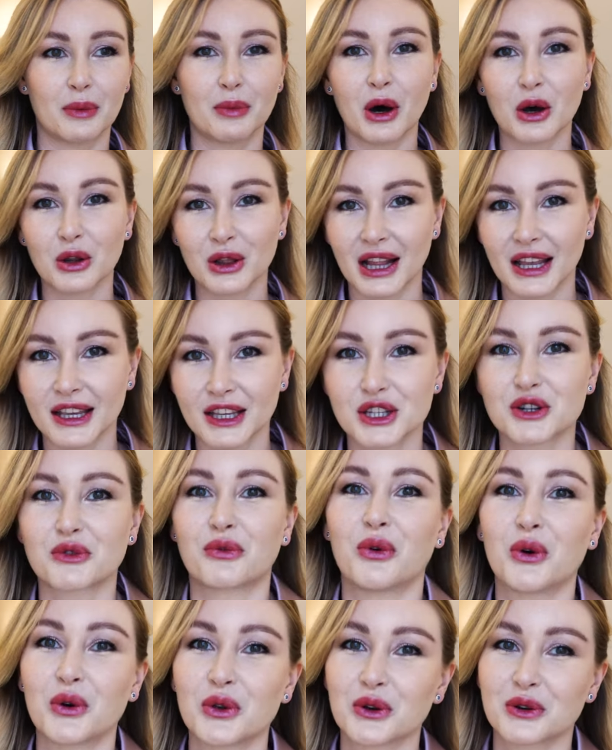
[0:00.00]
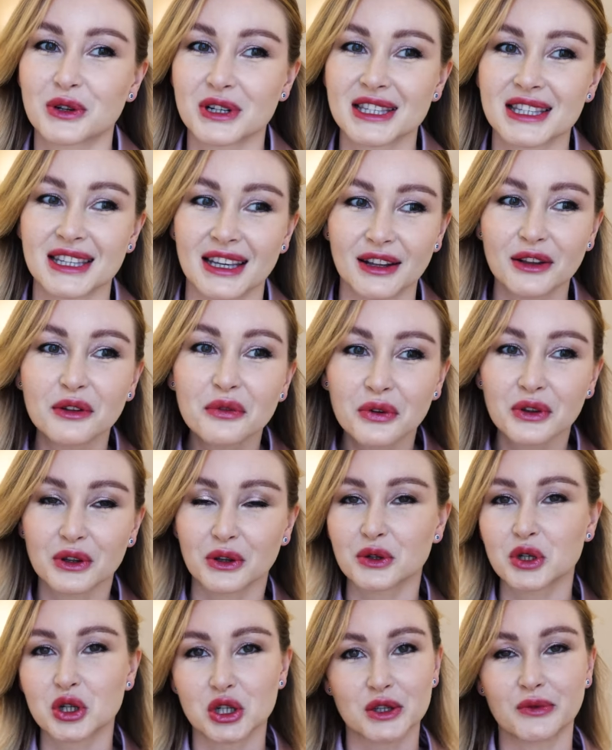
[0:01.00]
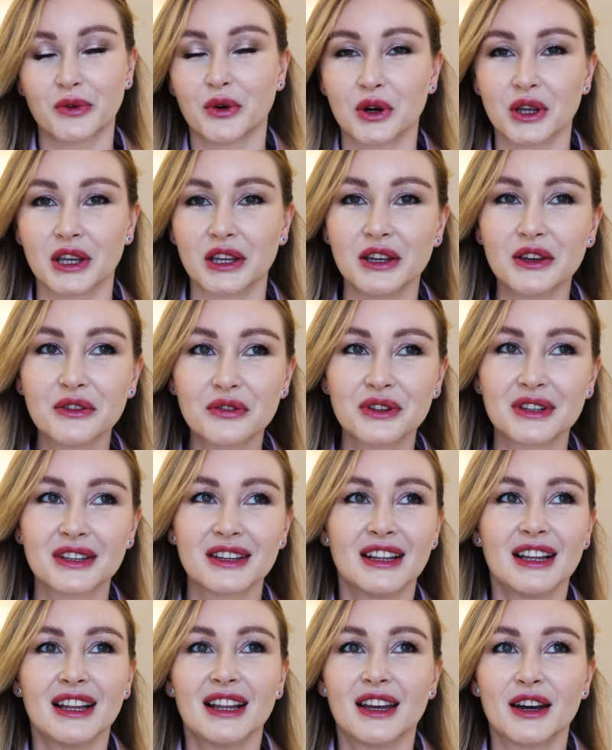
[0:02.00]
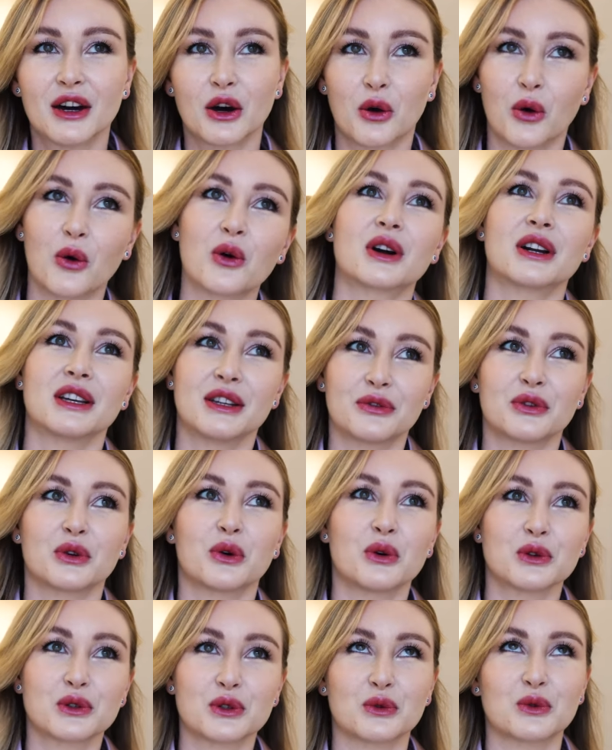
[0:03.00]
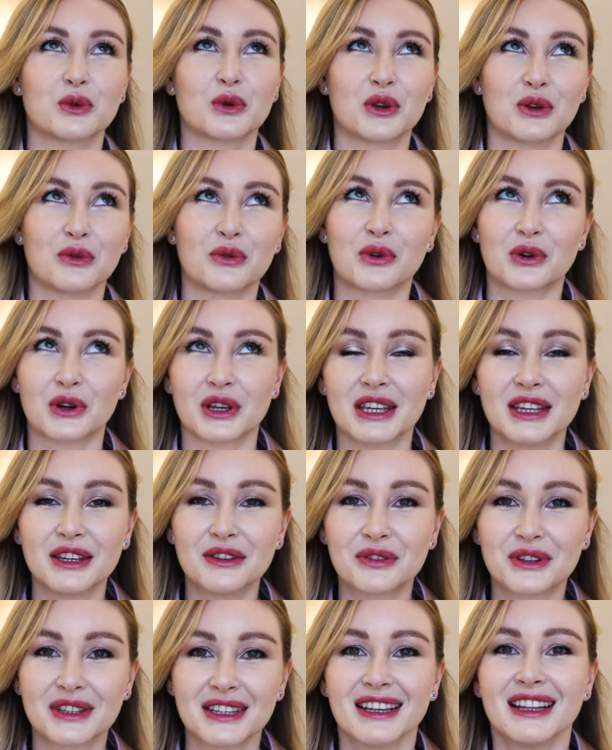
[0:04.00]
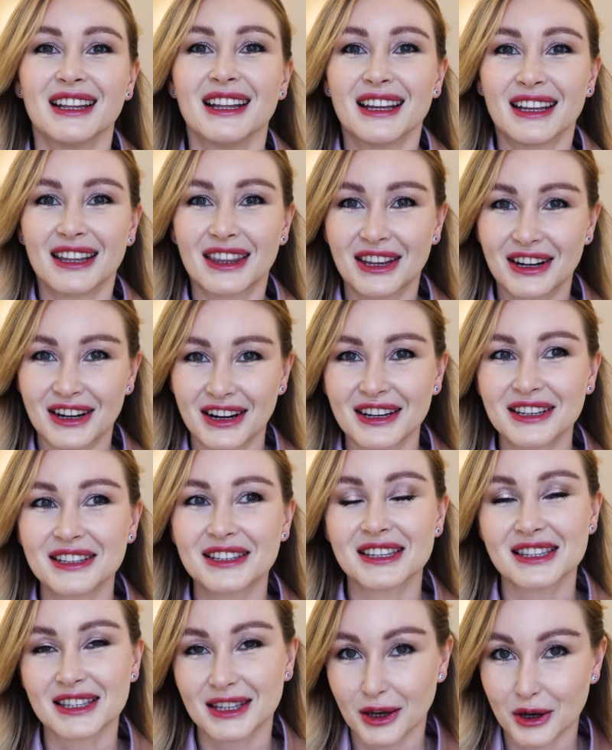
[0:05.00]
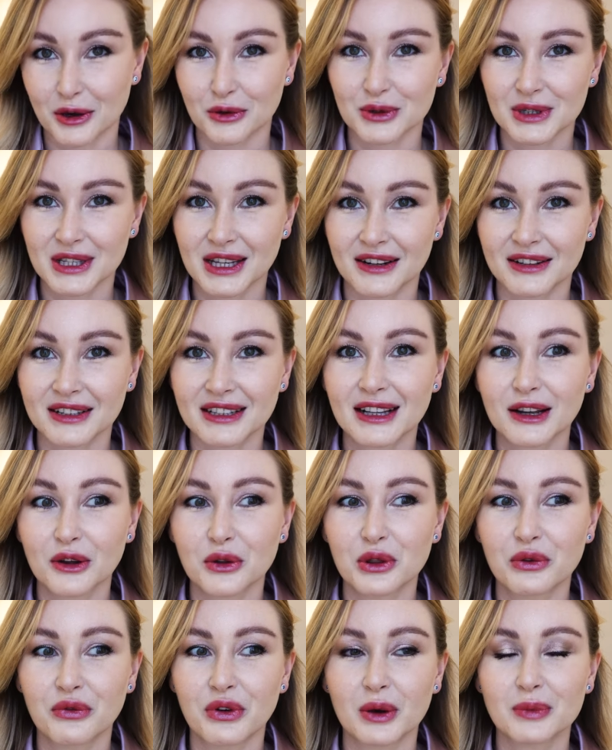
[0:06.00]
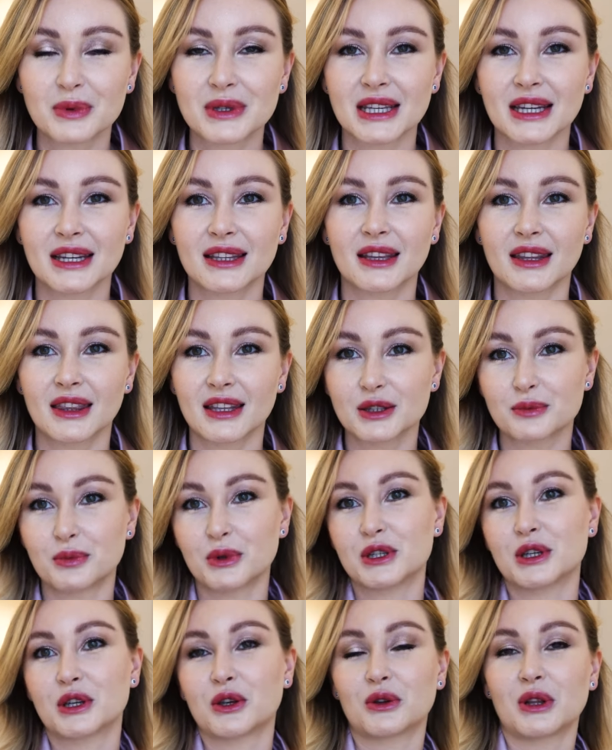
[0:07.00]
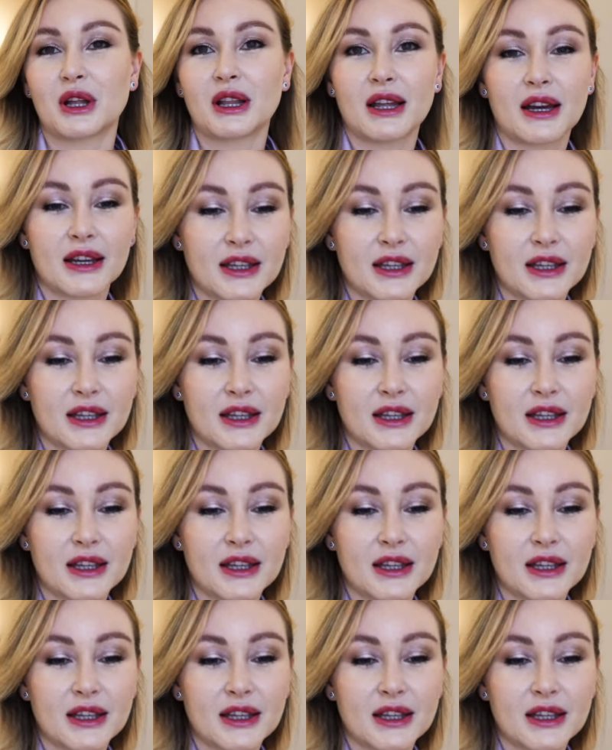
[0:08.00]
about luggage for yourself, not just for a gift. Or if you're also looking for a gift, there are discounts currently on the website. This particular